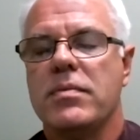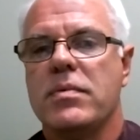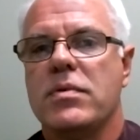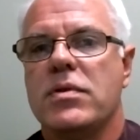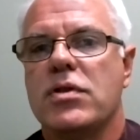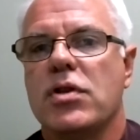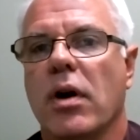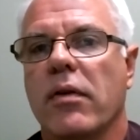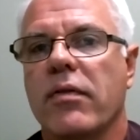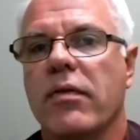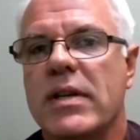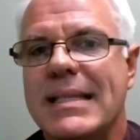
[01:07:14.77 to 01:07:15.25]

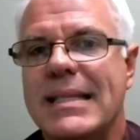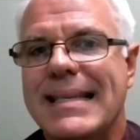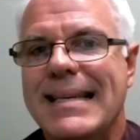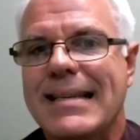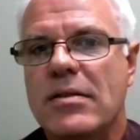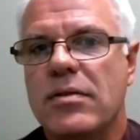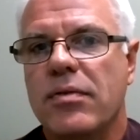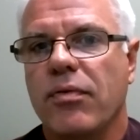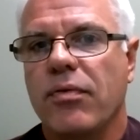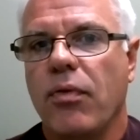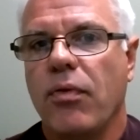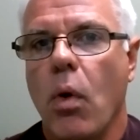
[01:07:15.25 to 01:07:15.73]

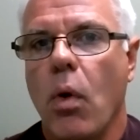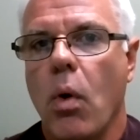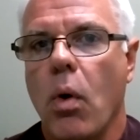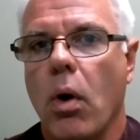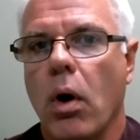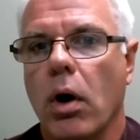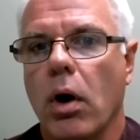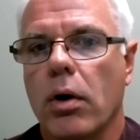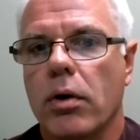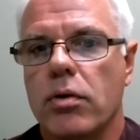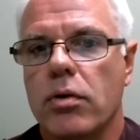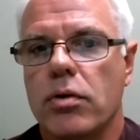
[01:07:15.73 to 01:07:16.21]
services
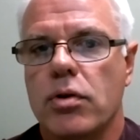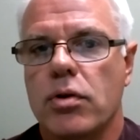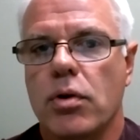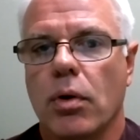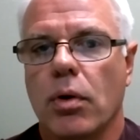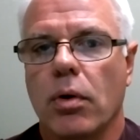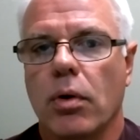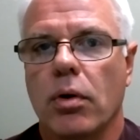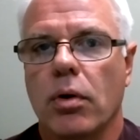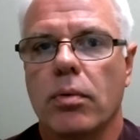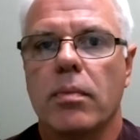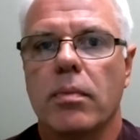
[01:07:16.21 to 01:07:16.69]
for
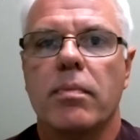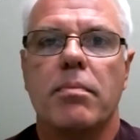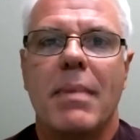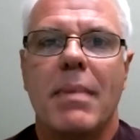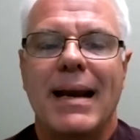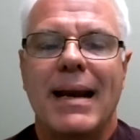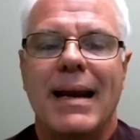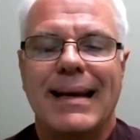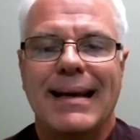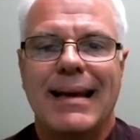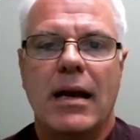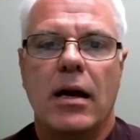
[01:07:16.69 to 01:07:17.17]
your
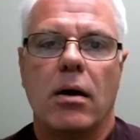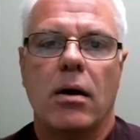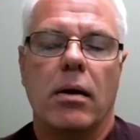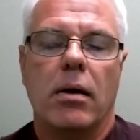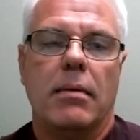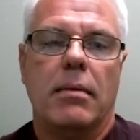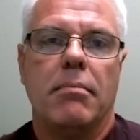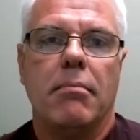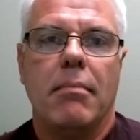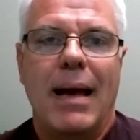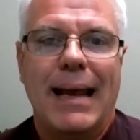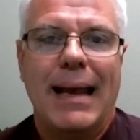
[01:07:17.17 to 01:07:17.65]
Medicare
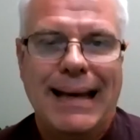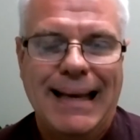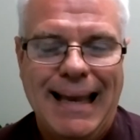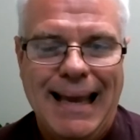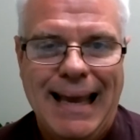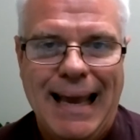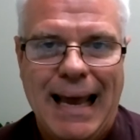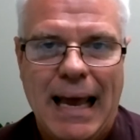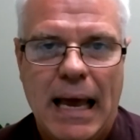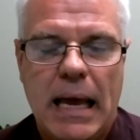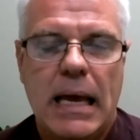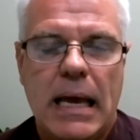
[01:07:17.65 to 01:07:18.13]
and
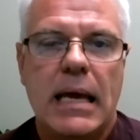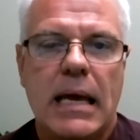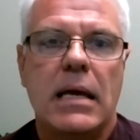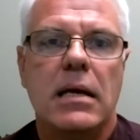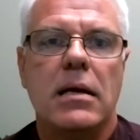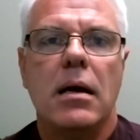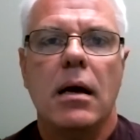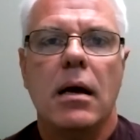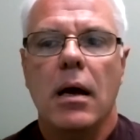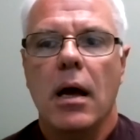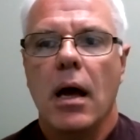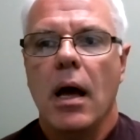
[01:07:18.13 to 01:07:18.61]

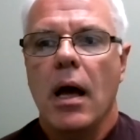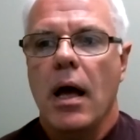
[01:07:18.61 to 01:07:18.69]
Medicaid.